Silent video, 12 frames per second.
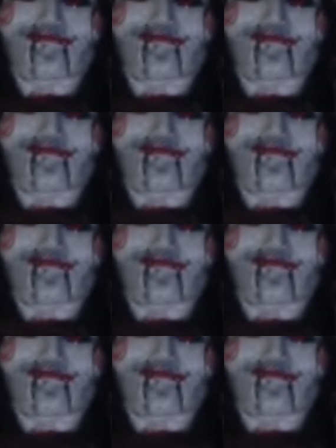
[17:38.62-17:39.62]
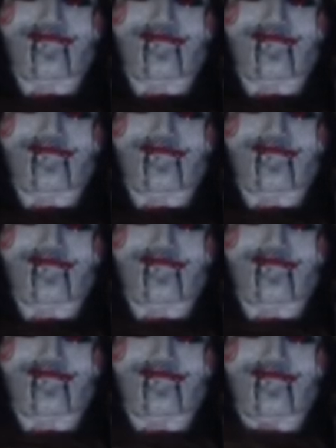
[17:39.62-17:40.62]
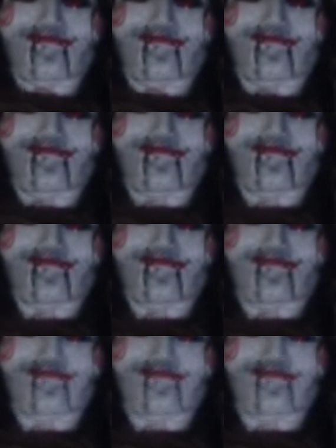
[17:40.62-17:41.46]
The person shown says nothing.